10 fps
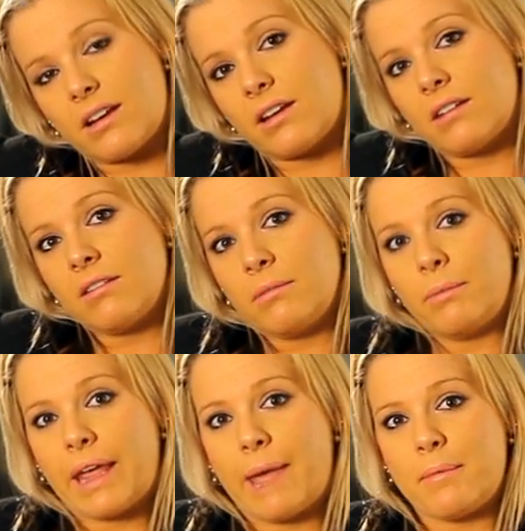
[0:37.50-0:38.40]
and then
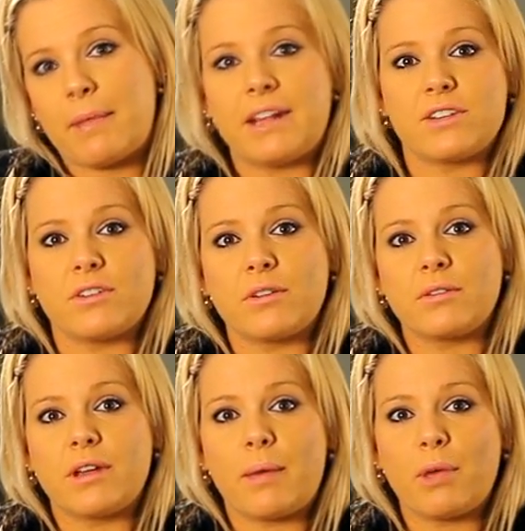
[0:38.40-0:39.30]
became the manager
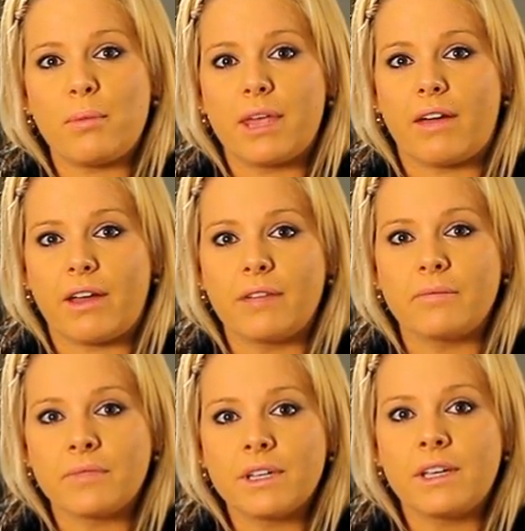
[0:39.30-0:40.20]
at, at Burpengary.
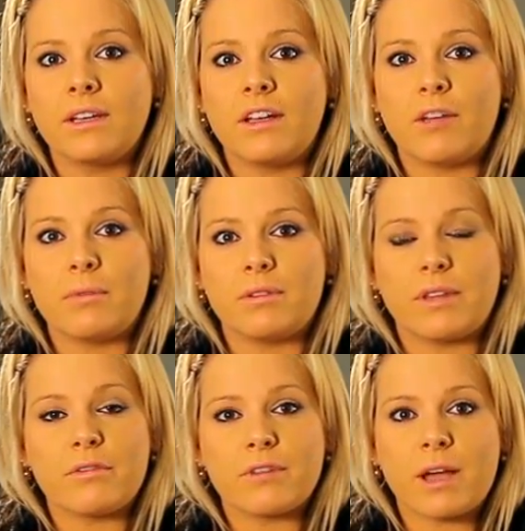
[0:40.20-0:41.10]
I've been
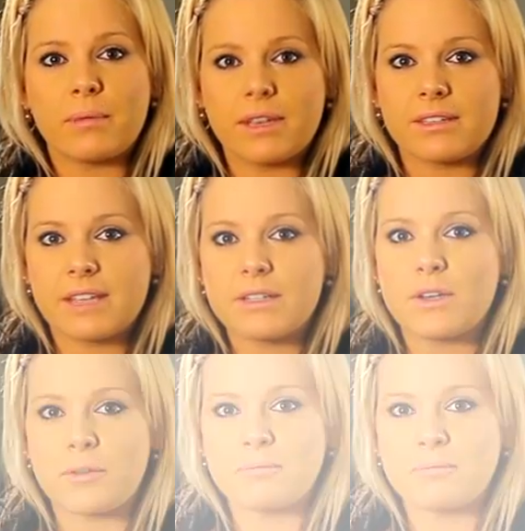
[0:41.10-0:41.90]
doing that for a couple of years now